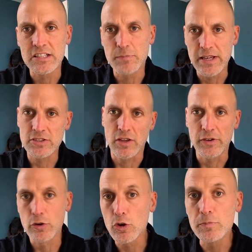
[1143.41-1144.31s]
It's based on
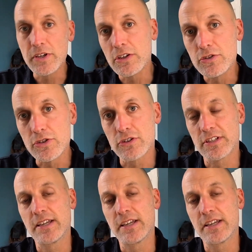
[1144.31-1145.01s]
the group the user's